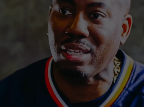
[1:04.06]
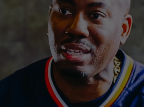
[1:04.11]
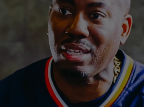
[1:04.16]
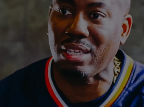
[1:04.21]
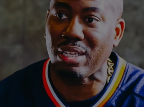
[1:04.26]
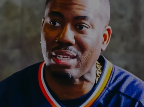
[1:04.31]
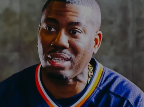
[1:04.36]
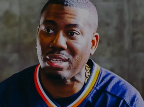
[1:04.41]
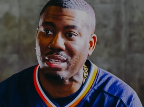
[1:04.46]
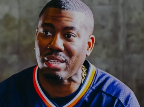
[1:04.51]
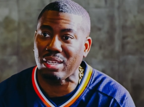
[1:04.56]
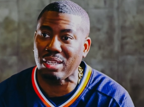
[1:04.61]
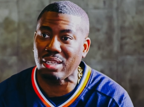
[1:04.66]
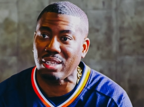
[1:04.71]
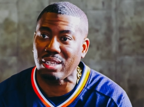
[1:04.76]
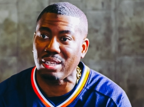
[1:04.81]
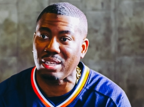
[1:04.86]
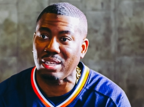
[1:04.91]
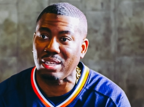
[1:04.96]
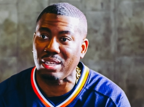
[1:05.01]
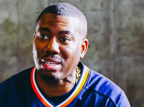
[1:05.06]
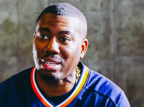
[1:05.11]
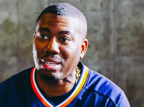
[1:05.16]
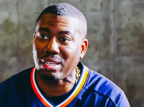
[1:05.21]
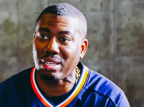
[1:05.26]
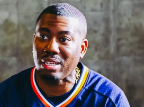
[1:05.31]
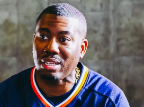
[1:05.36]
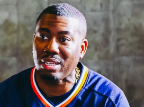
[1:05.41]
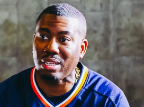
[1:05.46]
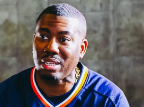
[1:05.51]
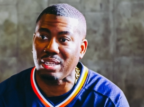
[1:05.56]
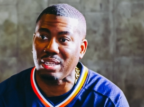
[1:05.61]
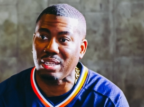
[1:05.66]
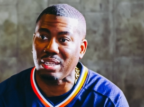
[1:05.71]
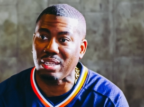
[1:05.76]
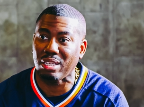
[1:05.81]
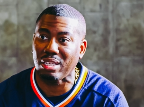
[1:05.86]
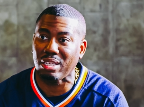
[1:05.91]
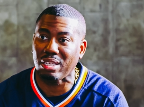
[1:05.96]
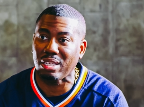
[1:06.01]

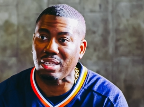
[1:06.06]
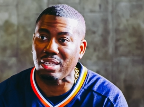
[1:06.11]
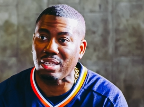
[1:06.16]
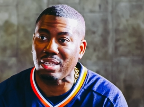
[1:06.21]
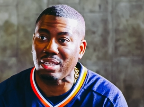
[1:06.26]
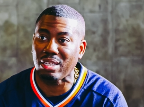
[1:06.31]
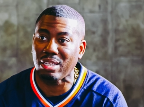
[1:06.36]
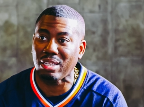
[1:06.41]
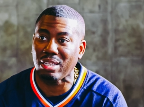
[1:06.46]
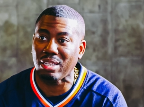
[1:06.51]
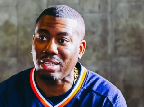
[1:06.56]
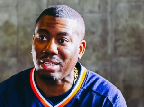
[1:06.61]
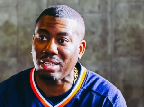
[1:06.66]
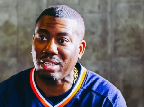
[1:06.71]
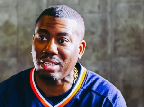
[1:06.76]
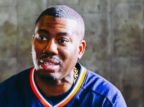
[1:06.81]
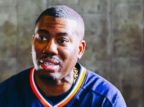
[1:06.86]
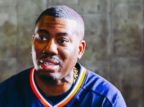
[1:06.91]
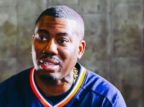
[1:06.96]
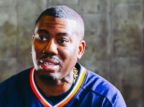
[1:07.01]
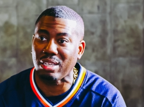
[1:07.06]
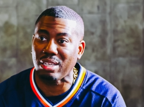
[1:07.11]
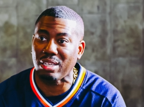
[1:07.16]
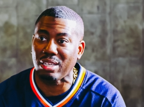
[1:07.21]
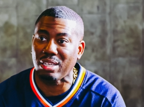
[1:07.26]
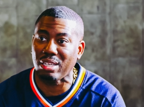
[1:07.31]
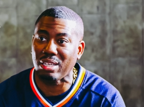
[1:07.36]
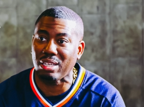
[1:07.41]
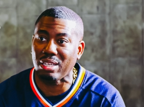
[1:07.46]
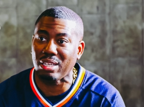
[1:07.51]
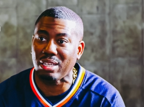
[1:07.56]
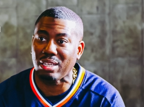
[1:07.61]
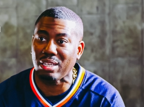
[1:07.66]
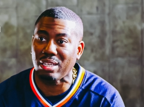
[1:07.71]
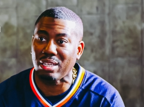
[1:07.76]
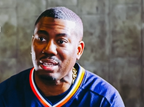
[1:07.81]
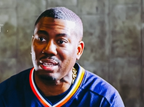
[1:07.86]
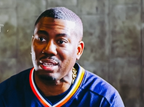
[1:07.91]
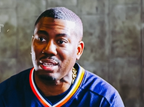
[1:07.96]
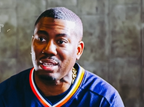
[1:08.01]

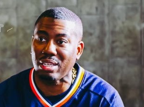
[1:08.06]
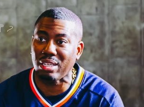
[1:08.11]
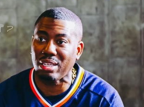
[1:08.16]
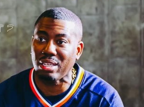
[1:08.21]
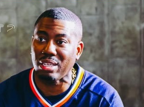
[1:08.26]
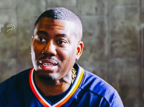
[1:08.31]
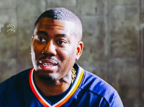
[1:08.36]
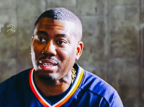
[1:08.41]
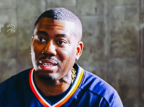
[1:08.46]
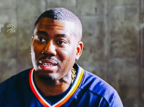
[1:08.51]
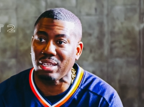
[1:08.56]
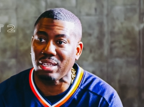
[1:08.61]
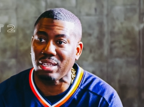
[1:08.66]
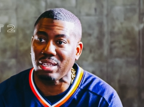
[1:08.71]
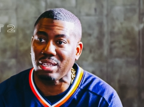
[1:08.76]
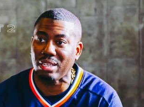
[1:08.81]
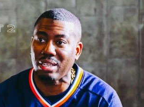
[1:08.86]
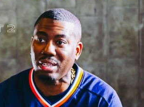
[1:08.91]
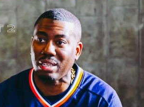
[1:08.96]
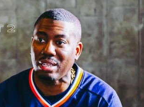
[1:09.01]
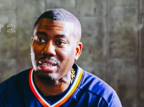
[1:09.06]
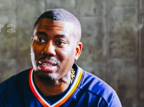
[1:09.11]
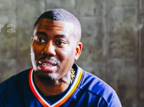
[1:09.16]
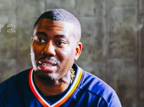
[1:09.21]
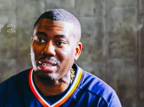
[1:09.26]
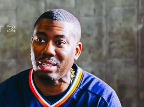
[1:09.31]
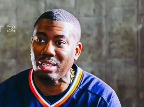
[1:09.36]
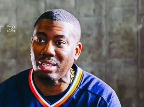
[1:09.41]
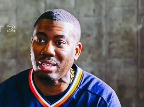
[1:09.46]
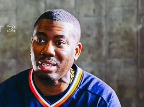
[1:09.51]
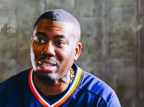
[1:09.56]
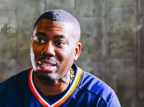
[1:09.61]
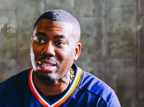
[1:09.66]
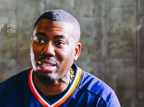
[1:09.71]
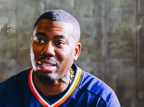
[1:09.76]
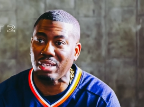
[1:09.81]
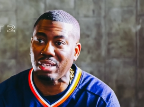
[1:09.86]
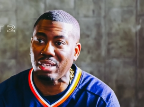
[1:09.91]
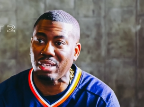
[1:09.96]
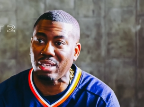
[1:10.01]

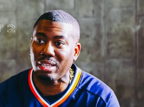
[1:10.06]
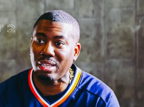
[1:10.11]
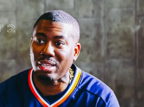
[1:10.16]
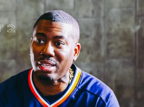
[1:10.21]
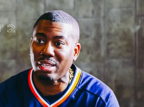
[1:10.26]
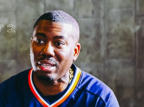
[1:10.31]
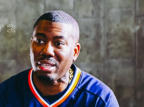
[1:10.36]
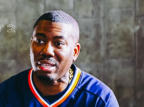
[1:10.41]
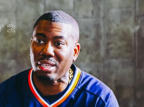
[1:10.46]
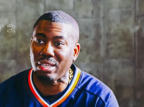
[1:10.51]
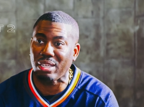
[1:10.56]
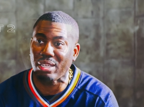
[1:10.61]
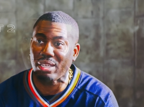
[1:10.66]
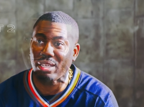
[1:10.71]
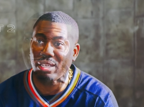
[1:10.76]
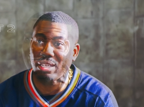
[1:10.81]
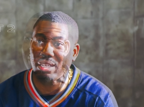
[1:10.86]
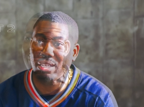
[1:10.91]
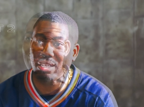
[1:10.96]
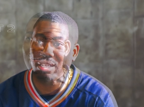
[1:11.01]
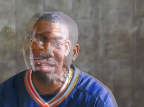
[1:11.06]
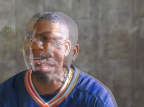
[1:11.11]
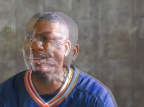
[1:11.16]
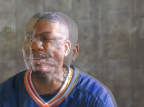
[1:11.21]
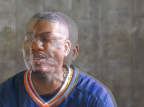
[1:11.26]
(no one is talking)